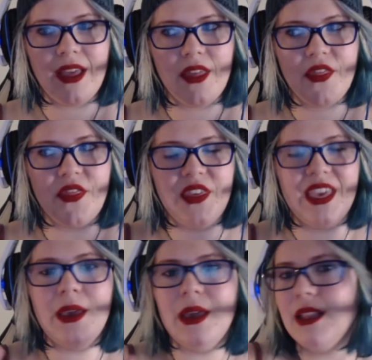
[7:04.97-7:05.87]

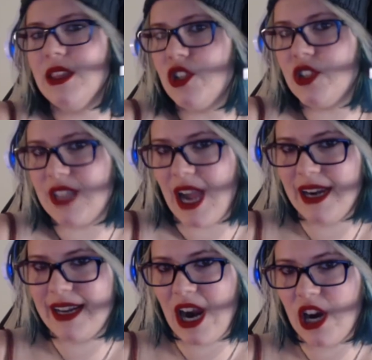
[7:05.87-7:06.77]
the little
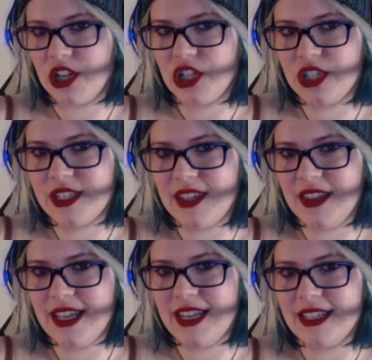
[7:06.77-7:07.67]
side characters in
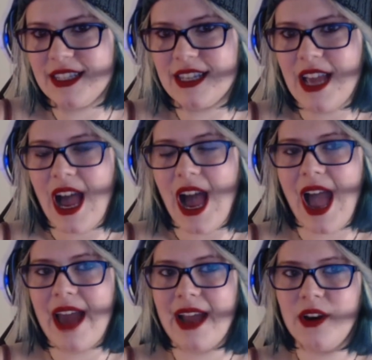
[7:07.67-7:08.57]
this,
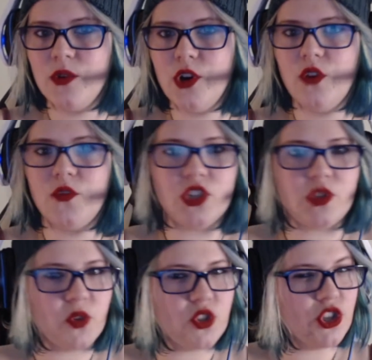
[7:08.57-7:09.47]
and I don't know if we're
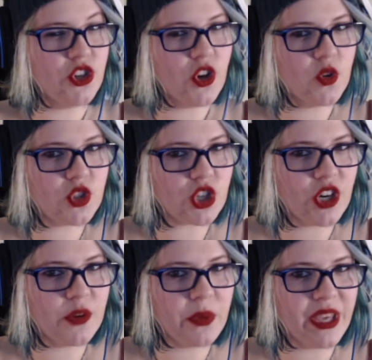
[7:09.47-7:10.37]
supposed to know
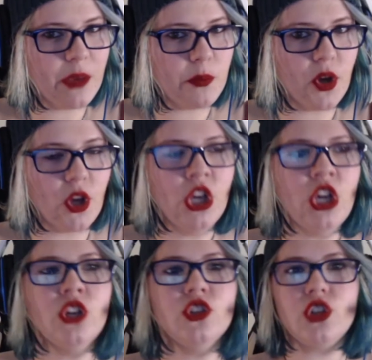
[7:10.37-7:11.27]
certain people.
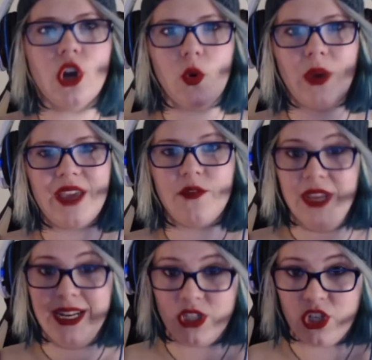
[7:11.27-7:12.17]
So if
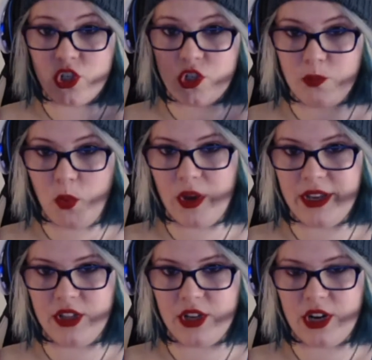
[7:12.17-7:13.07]
it is a
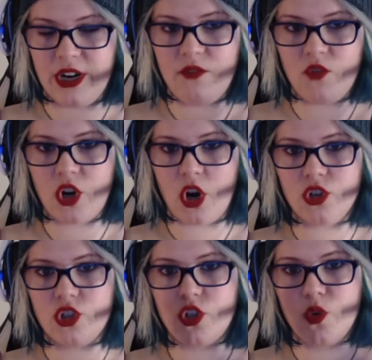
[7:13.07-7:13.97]
spoiler in
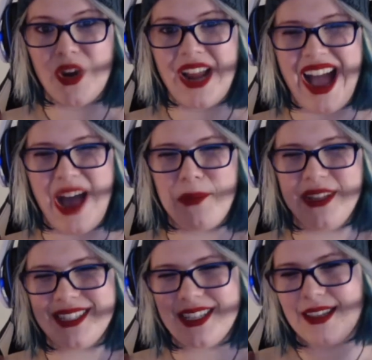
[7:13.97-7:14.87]
regards to what
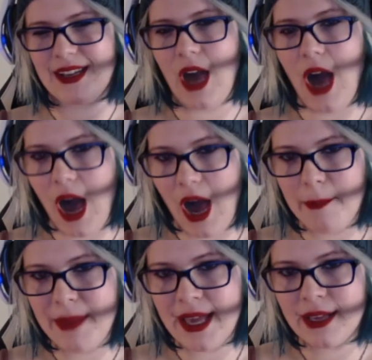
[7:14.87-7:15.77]
happens in the
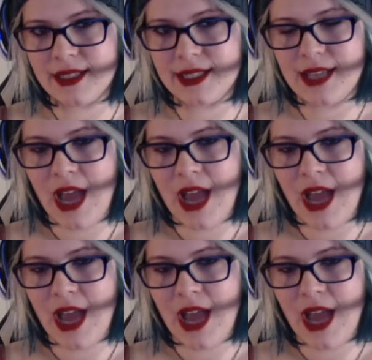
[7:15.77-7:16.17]
comics,